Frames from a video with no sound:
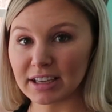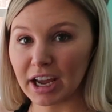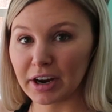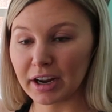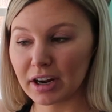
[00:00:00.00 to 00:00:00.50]
to
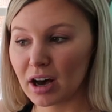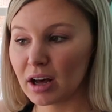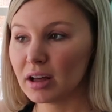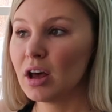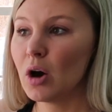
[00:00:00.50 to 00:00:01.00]
carry it
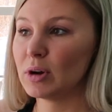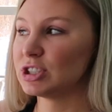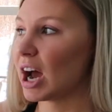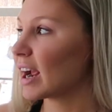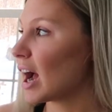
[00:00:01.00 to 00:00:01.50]
all,
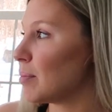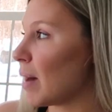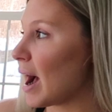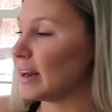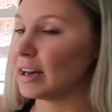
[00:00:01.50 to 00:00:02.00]
which I got
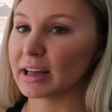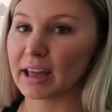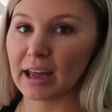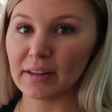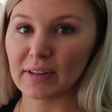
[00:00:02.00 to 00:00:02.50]
mine in a
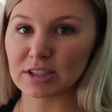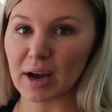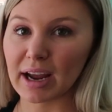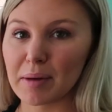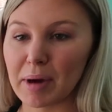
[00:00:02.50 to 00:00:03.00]
kit.
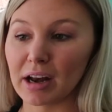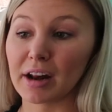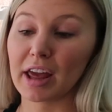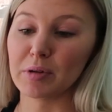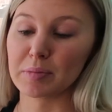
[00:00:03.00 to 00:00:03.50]
I got mine in
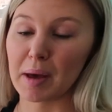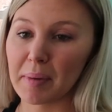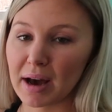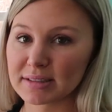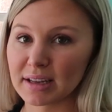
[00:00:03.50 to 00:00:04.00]
a kit with my
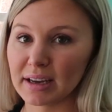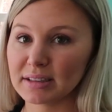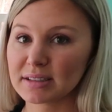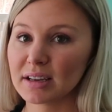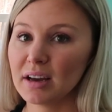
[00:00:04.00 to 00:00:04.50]
box
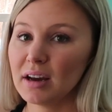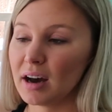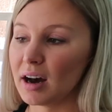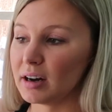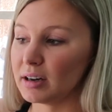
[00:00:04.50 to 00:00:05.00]
lights.
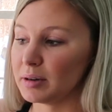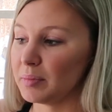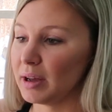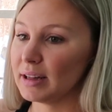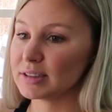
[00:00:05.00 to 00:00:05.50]

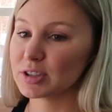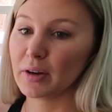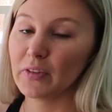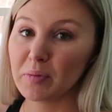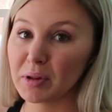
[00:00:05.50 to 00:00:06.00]
And
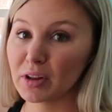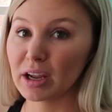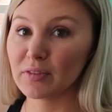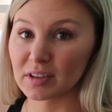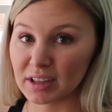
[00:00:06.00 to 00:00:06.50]
so if you've been
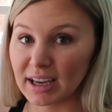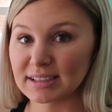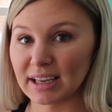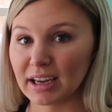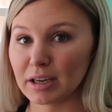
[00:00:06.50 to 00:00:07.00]
looking for
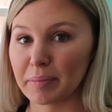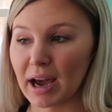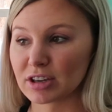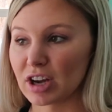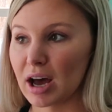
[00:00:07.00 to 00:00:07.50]
lights and a
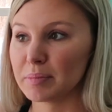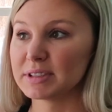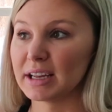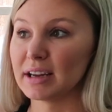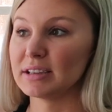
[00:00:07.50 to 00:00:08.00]
backdrop
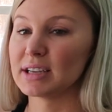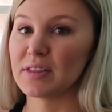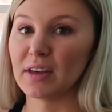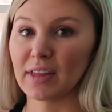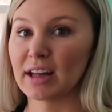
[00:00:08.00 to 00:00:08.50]
stand,
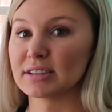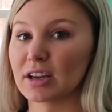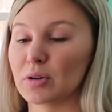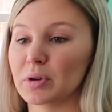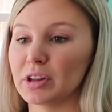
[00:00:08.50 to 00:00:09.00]
I think that's
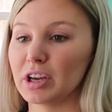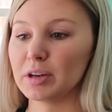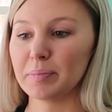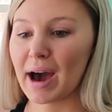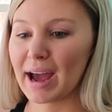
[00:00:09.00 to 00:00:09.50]
like a really
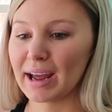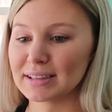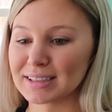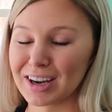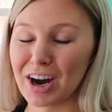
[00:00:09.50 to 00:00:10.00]
good buy.
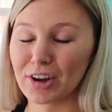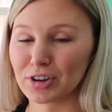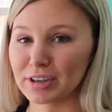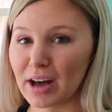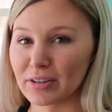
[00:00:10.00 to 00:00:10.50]
It's like
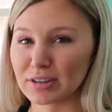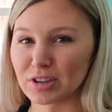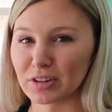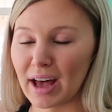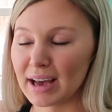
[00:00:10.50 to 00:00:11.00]

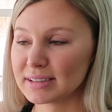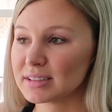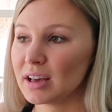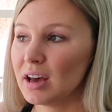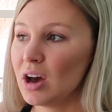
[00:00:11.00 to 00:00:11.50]
$100 or
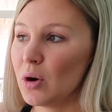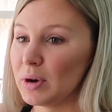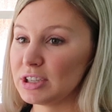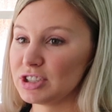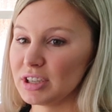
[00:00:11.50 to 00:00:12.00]
less,
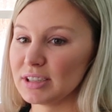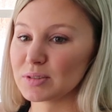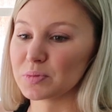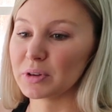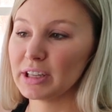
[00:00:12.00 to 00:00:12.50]
which
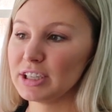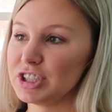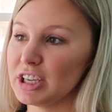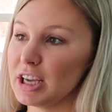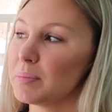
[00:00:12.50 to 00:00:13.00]
is really
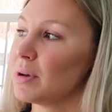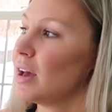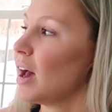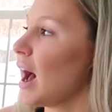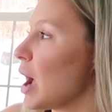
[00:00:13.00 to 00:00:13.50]
cheap.
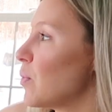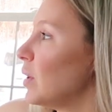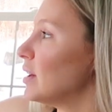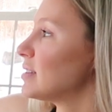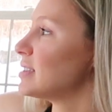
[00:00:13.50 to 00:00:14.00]
I
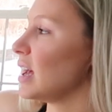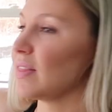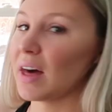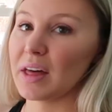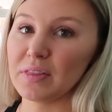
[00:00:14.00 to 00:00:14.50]
will
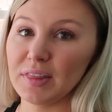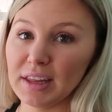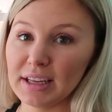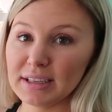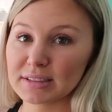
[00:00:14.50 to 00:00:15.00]
say that
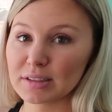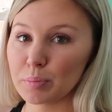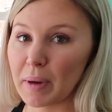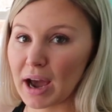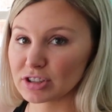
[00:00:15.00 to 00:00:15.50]
these
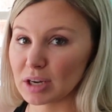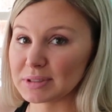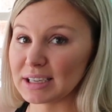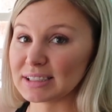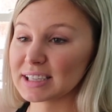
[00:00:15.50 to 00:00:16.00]
backdrop
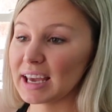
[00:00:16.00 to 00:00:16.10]
stands